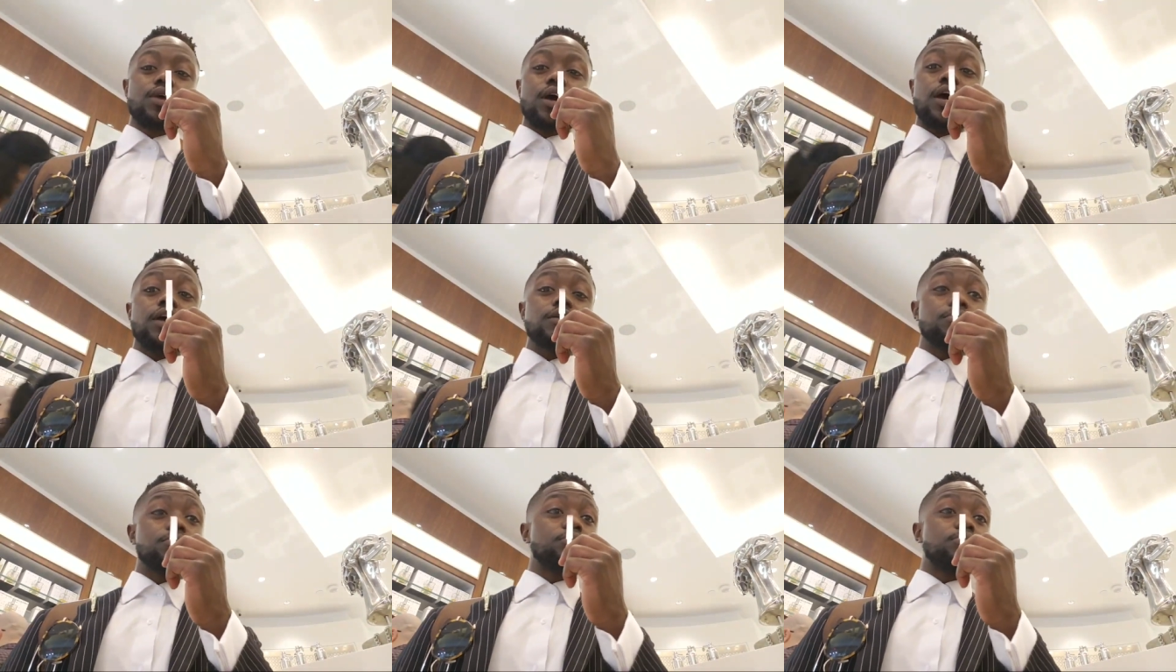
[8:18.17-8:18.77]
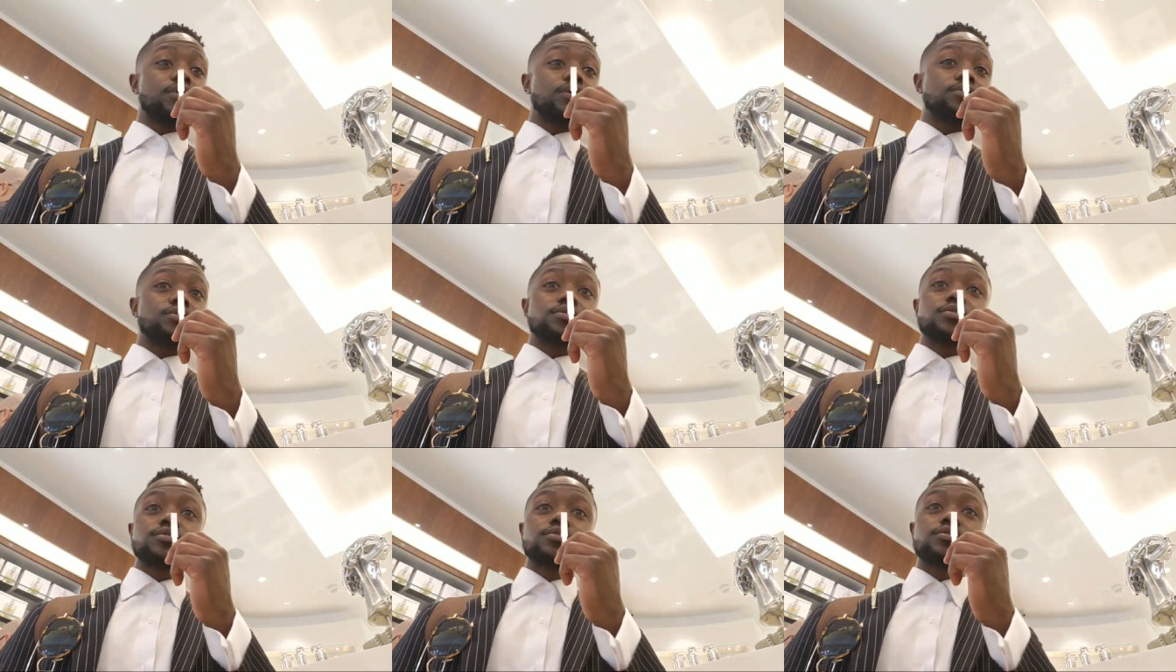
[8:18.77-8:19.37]
I am impressed.
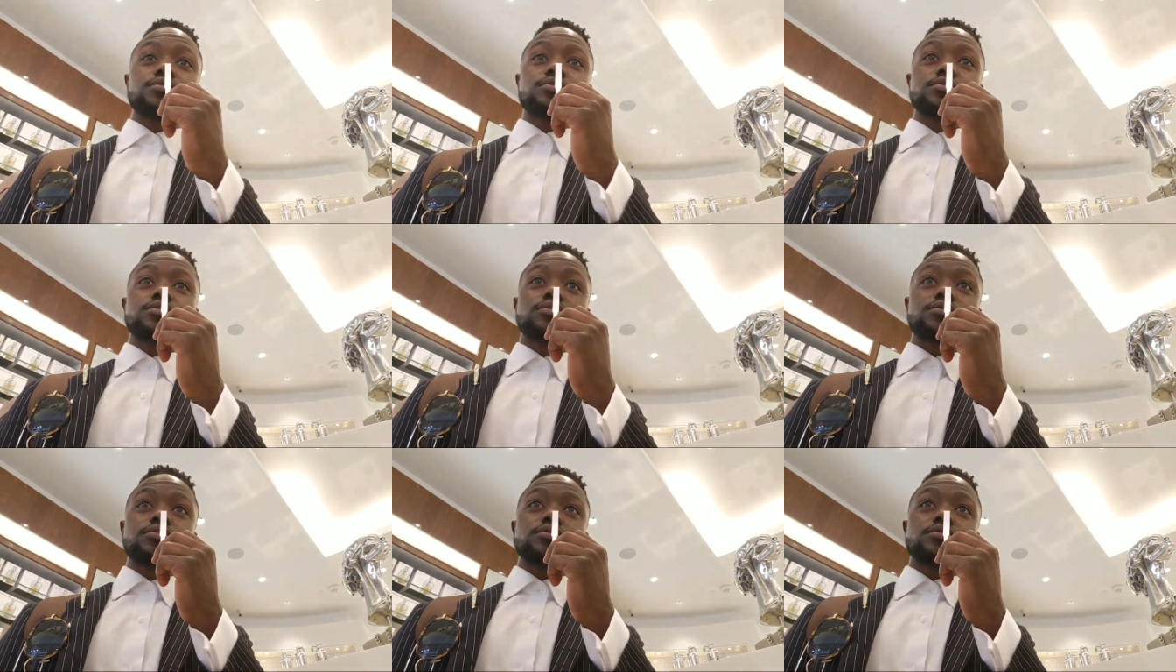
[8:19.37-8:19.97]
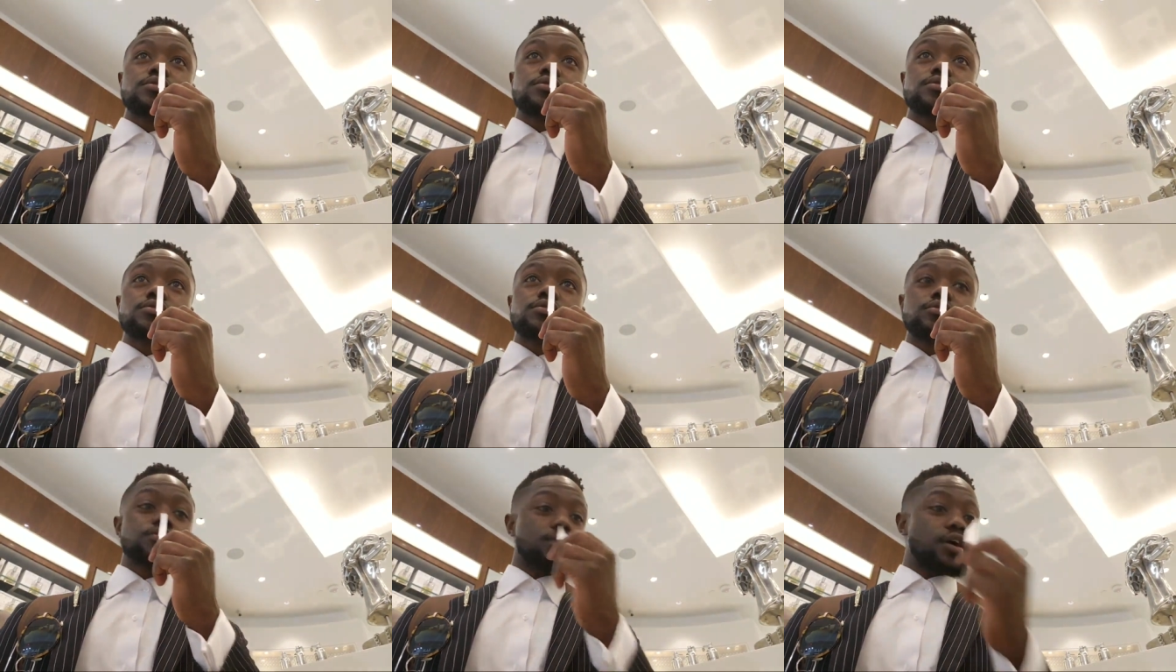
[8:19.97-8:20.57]

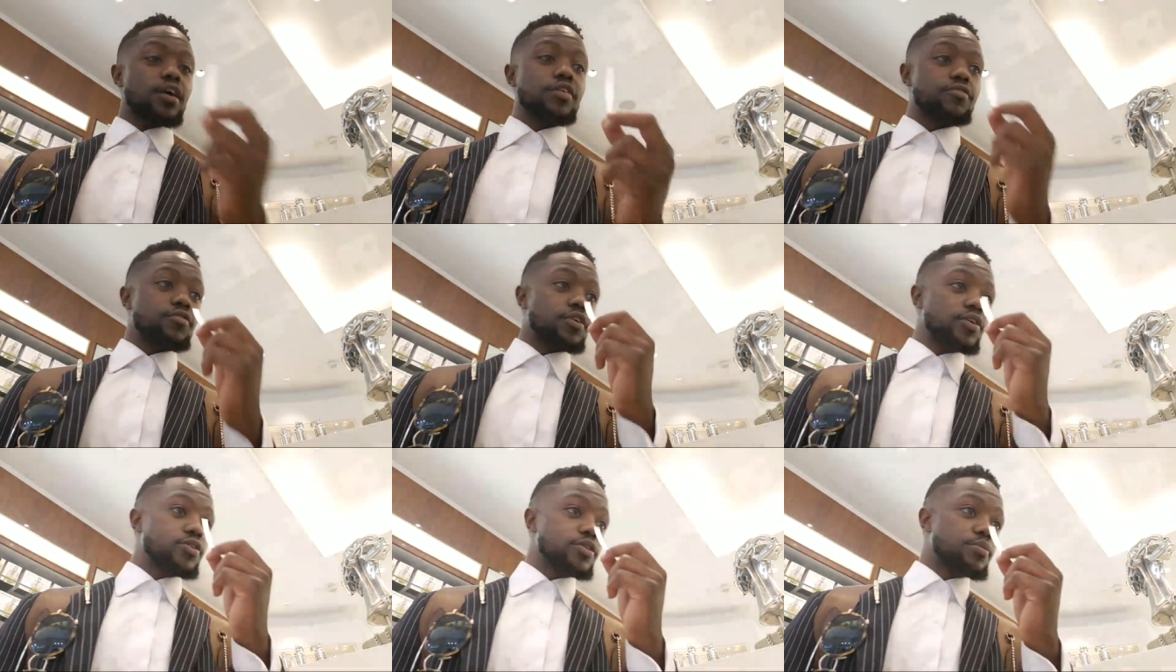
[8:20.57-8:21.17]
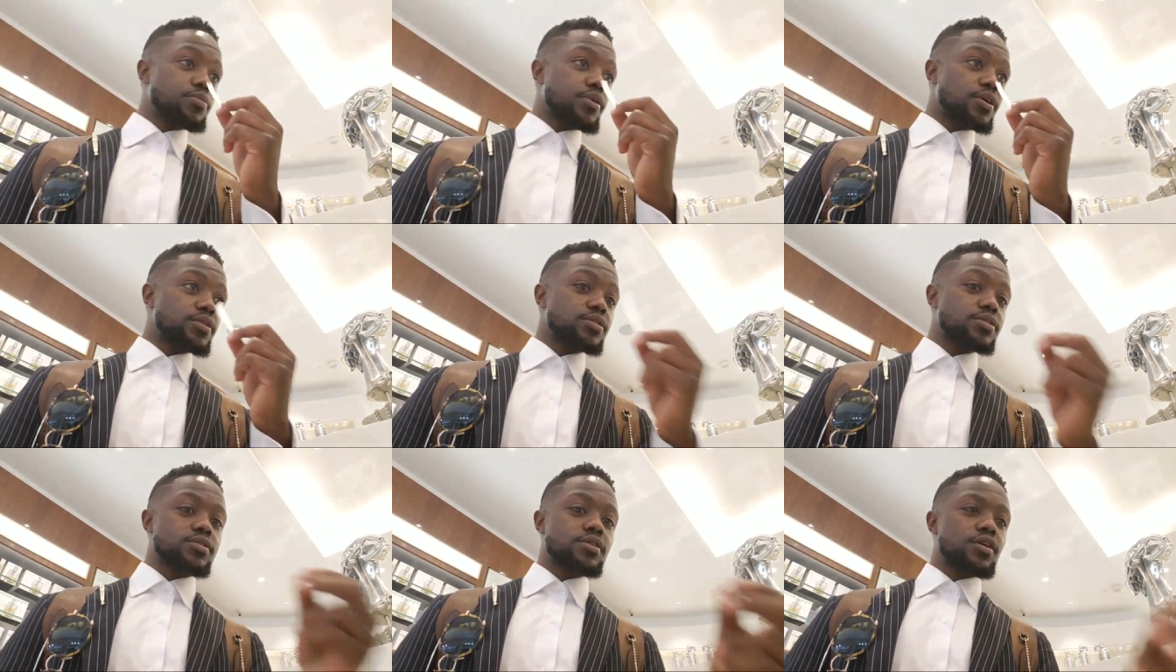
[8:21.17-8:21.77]
I am very
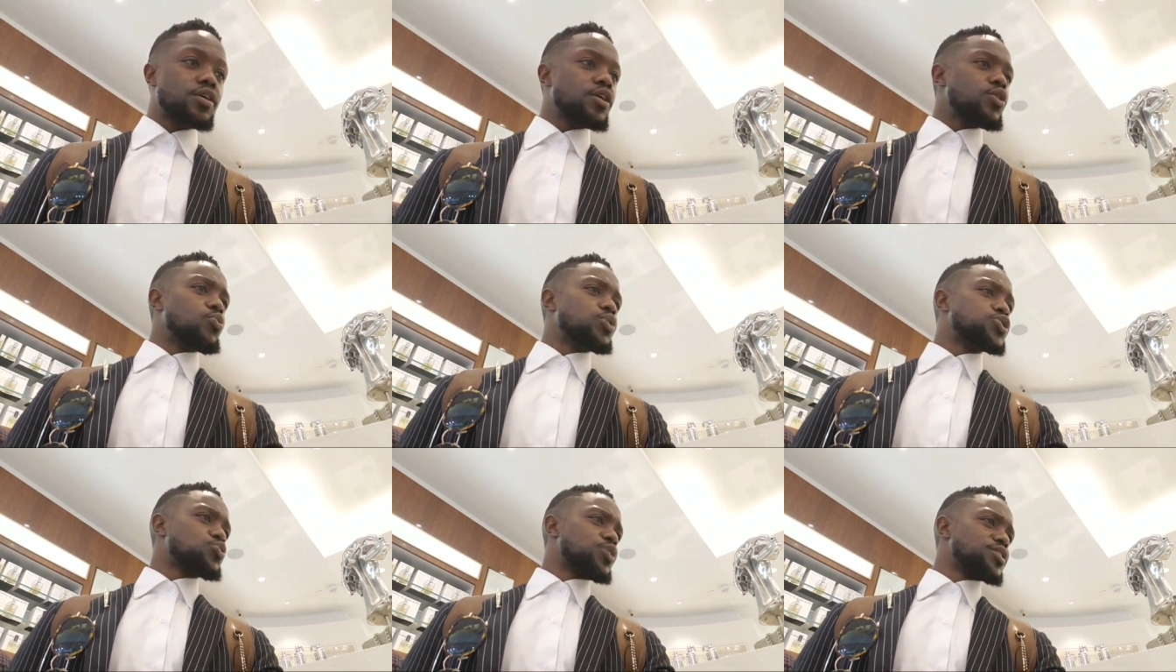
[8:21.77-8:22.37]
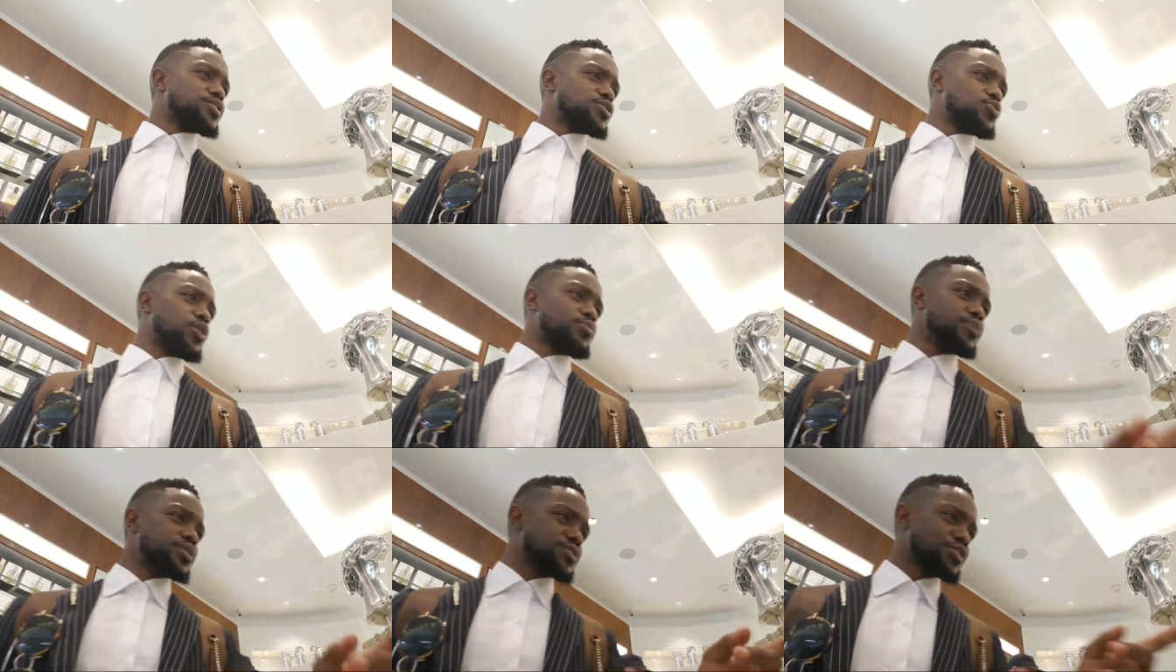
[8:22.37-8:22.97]
impressed. Which one is the one
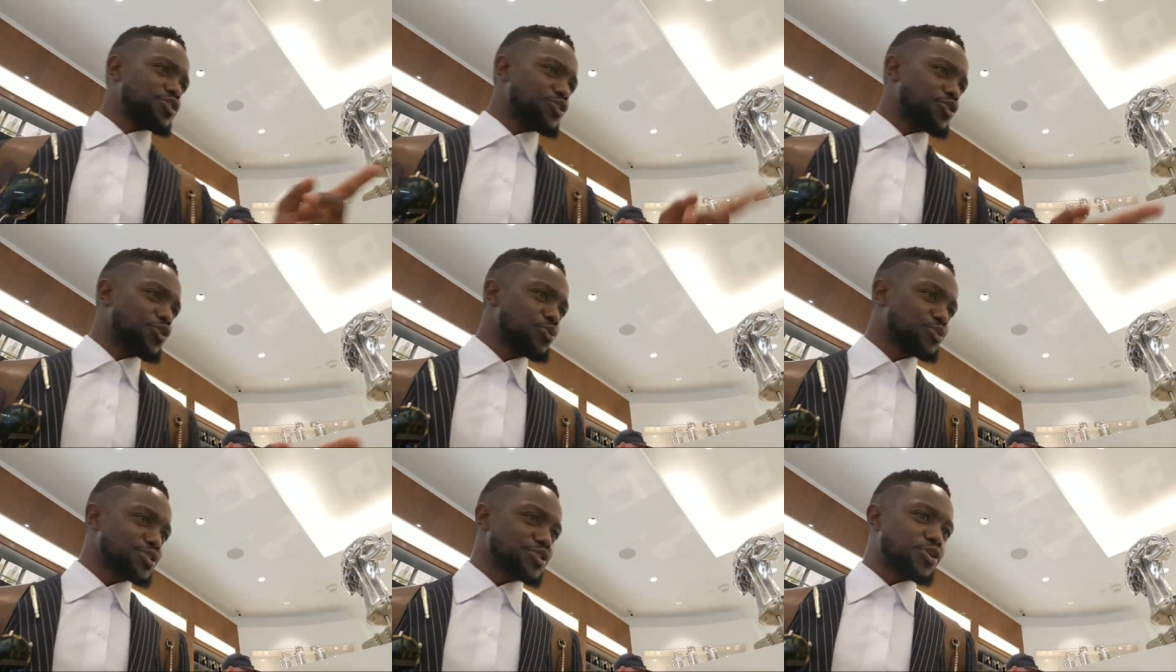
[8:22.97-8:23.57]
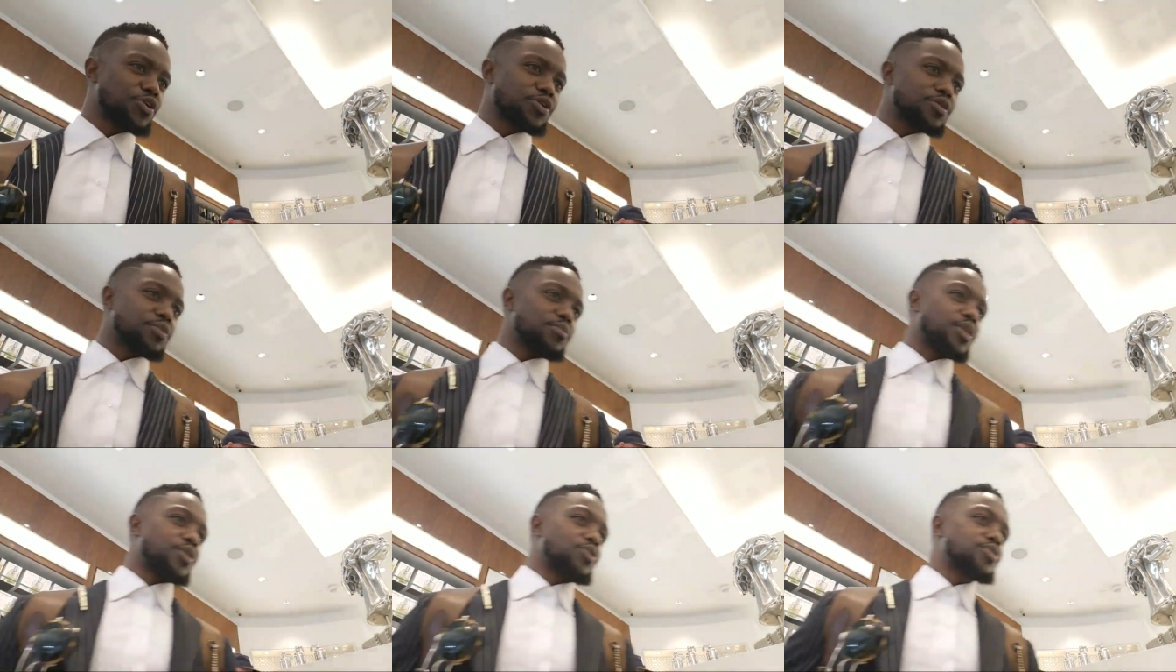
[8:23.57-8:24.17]
Mr. Cologne was talking
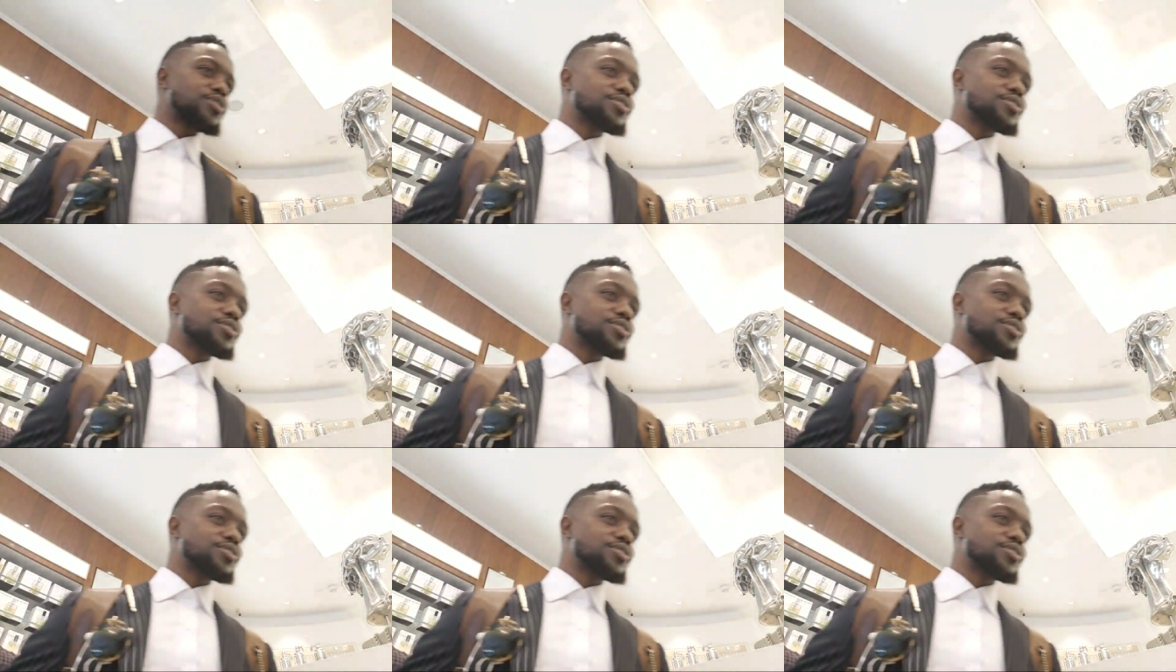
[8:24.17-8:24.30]
about?